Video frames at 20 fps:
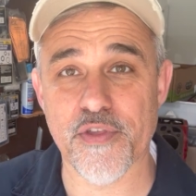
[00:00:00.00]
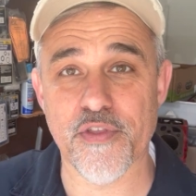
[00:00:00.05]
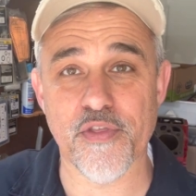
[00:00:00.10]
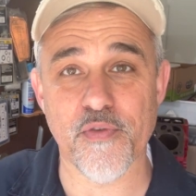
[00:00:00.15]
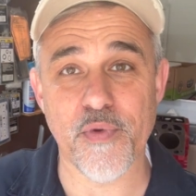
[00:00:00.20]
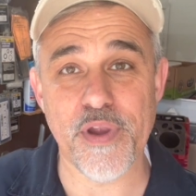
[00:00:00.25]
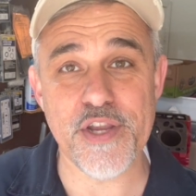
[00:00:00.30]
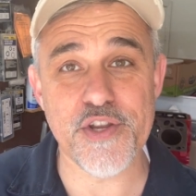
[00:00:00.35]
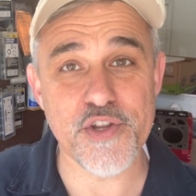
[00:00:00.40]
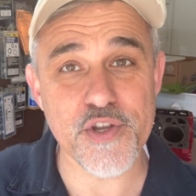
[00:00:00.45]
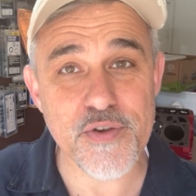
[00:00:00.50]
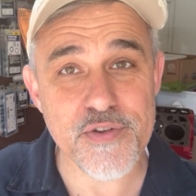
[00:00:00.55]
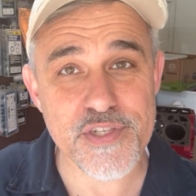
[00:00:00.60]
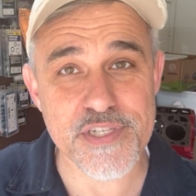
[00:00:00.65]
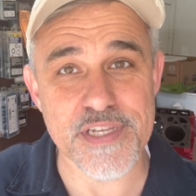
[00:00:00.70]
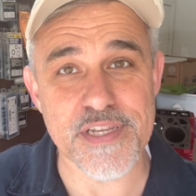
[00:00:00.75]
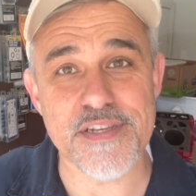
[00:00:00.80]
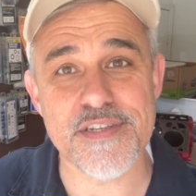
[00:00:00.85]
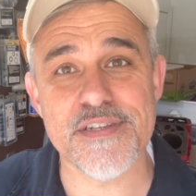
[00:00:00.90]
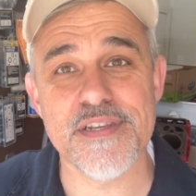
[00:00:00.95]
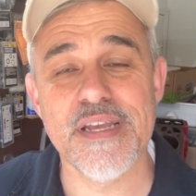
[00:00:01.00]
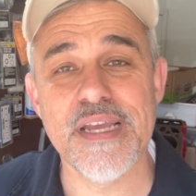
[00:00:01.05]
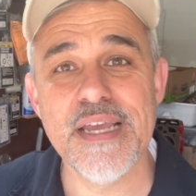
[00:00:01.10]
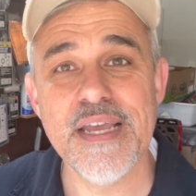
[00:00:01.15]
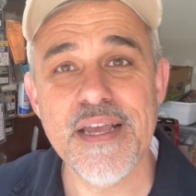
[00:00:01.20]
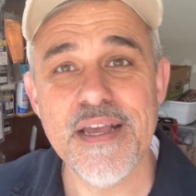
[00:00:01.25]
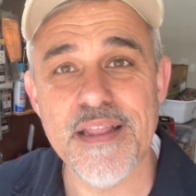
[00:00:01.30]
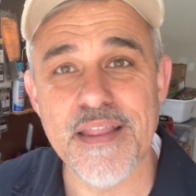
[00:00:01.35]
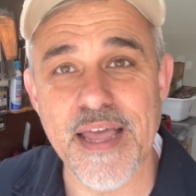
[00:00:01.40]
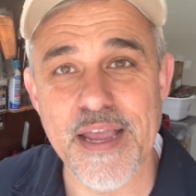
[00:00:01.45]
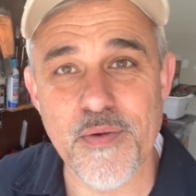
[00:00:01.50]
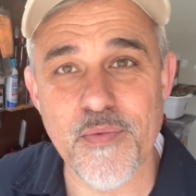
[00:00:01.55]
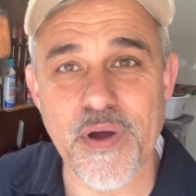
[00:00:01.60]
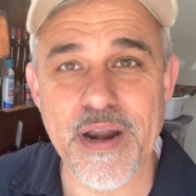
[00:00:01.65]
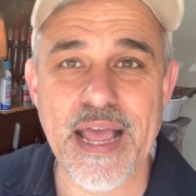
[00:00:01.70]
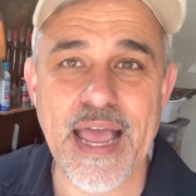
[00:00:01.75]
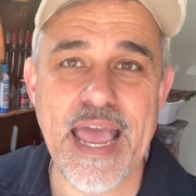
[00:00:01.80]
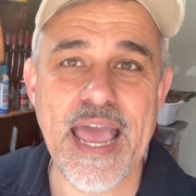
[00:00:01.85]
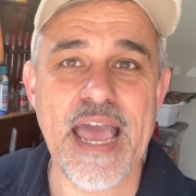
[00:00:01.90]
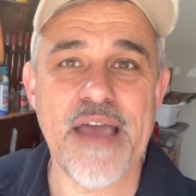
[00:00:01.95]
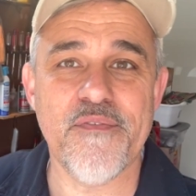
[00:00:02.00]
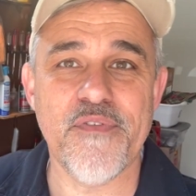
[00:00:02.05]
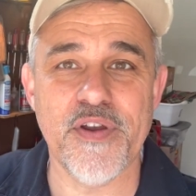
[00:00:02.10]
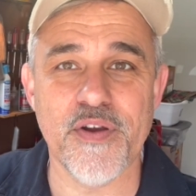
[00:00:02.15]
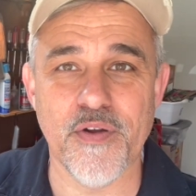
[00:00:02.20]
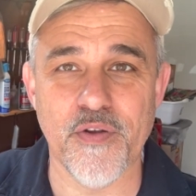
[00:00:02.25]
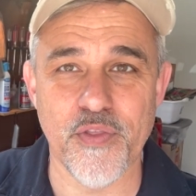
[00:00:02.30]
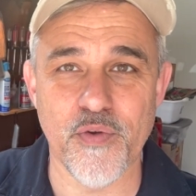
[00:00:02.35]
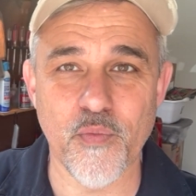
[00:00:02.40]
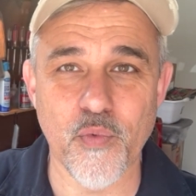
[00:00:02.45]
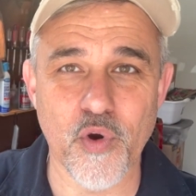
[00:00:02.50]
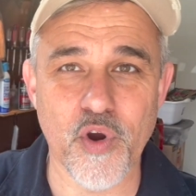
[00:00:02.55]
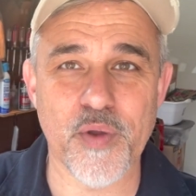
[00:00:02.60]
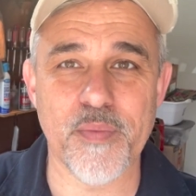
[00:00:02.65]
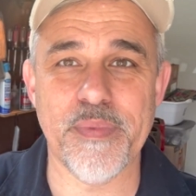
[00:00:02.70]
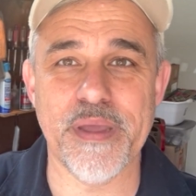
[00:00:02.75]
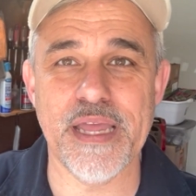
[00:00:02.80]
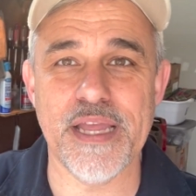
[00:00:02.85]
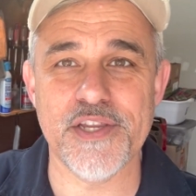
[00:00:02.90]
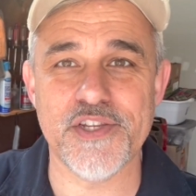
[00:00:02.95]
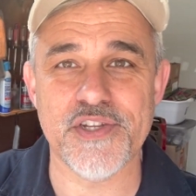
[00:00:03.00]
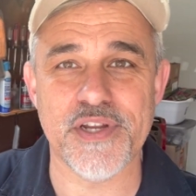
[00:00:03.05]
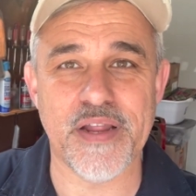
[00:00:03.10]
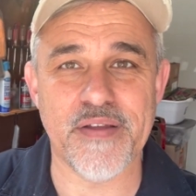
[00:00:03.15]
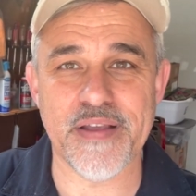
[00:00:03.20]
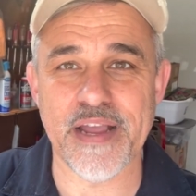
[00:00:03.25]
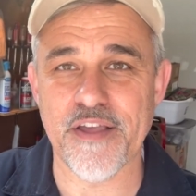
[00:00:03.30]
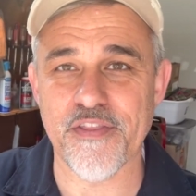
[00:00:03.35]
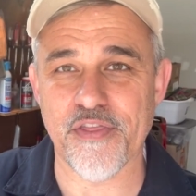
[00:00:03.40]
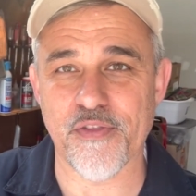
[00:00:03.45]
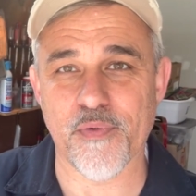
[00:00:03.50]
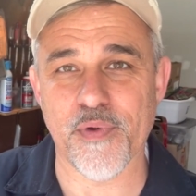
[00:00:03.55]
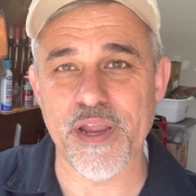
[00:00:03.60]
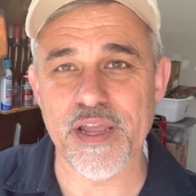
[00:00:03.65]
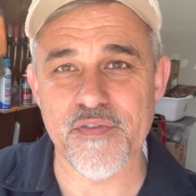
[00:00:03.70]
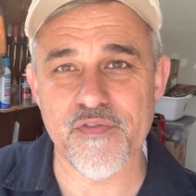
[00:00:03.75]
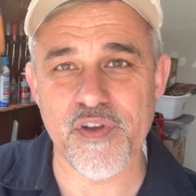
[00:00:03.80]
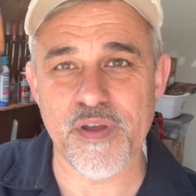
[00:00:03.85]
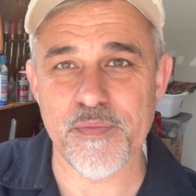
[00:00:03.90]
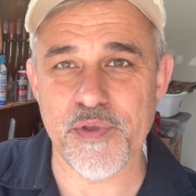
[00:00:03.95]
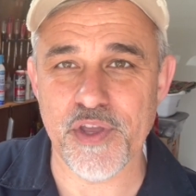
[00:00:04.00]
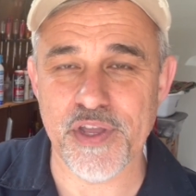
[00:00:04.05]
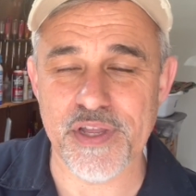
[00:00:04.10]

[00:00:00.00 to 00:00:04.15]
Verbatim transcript: the three deuces, like what I have here on the workbench, and I've got three of them, you